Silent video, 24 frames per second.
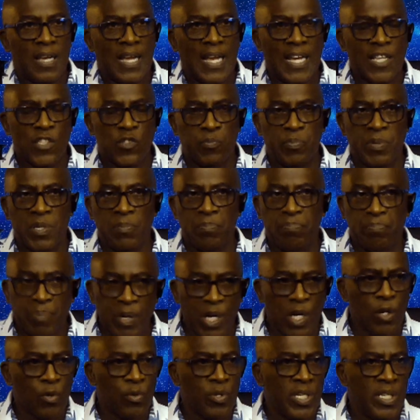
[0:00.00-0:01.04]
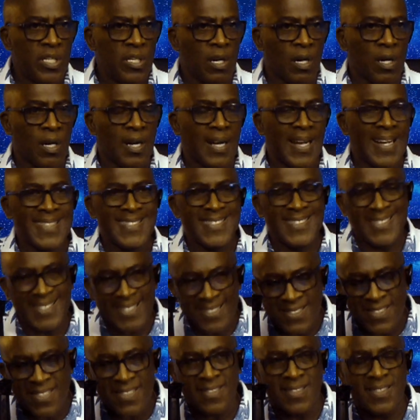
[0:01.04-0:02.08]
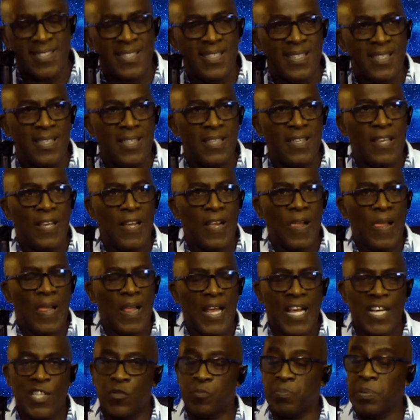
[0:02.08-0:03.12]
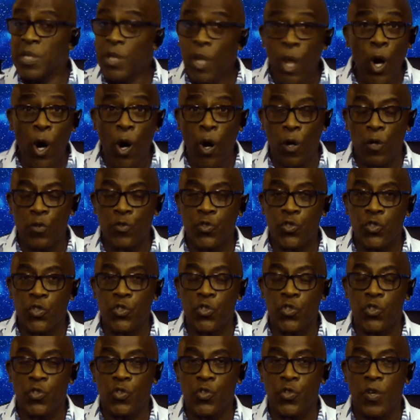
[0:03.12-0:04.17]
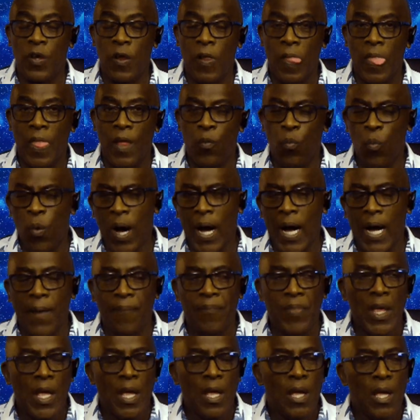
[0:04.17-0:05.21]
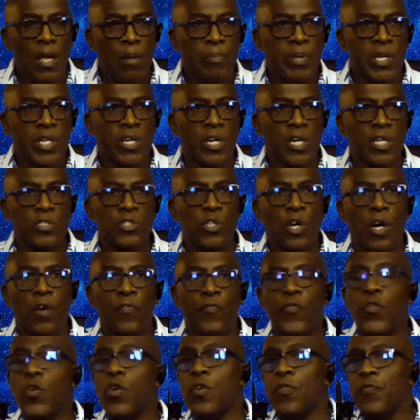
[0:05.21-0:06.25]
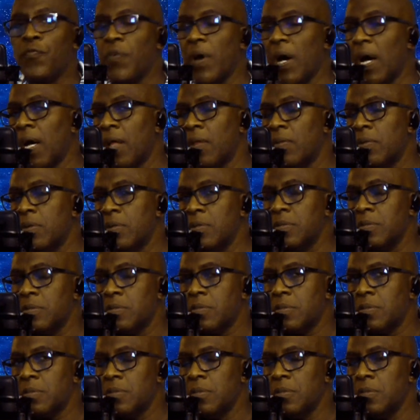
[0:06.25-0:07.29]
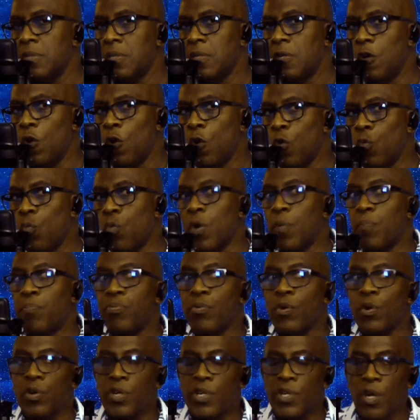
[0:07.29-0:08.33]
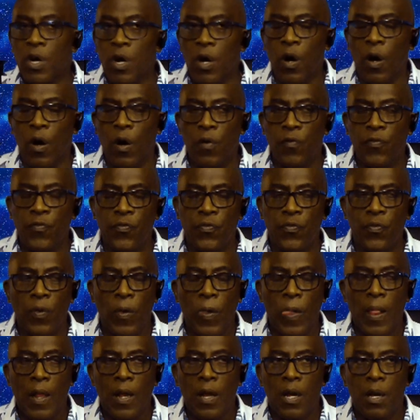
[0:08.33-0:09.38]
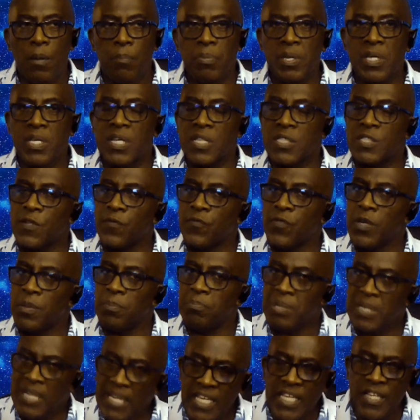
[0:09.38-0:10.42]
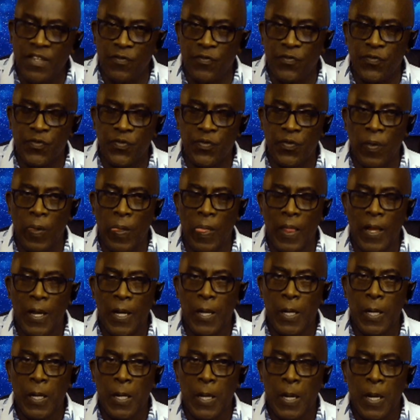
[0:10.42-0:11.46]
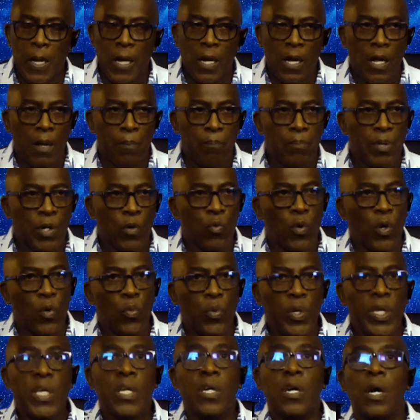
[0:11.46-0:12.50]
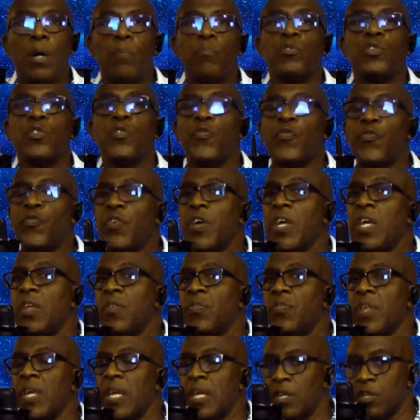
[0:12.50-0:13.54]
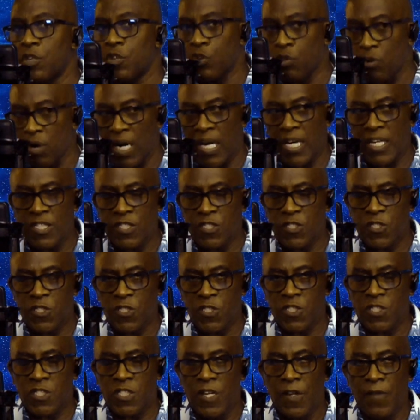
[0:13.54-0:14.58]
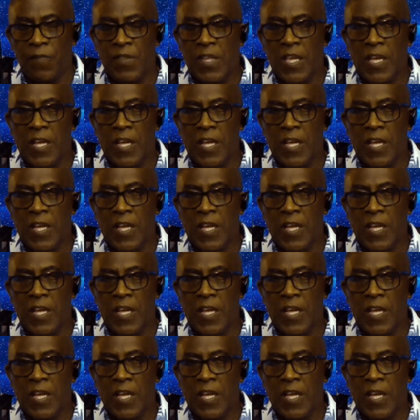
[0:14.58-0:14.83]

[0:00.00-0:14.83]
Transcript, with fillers: has been buried. Our identity has been lost. Why? Because our forefathers were broken off because of unbelief. But when we come to faith in Christ,